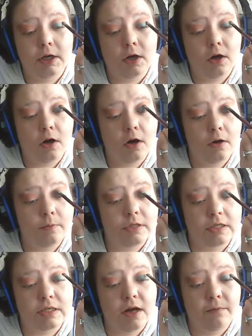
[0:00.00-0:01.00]
your herbs
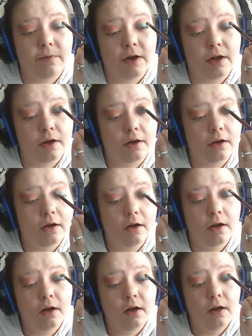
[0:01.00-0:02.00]
and stuff in it
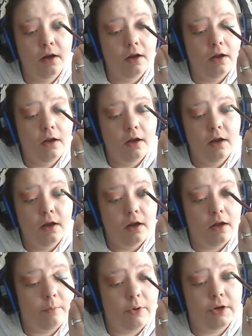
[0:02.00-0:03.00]

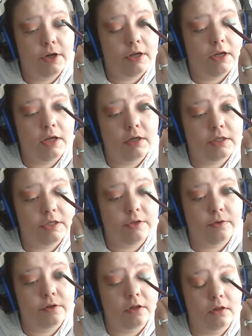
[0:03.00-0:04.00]
and put it
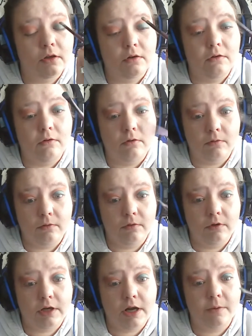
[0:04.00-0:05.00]
into the little
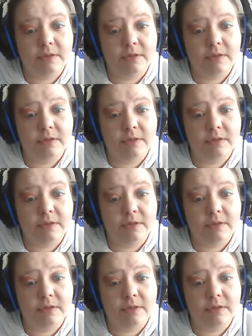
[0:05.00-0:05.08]
cups